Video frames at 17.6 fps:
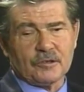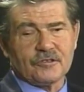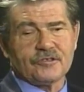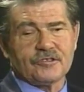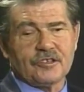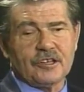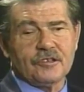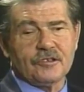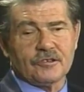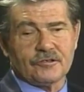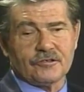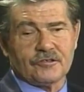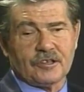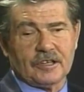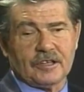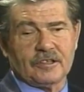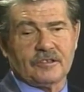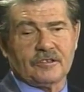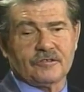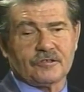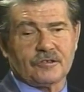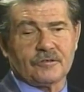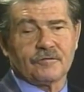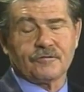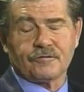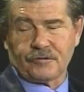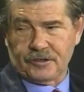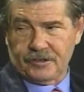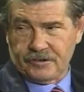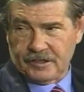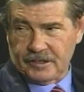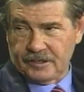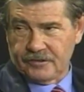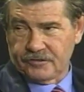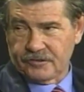seniors get certain free
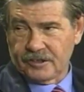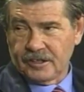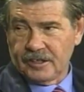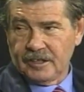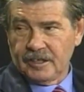things,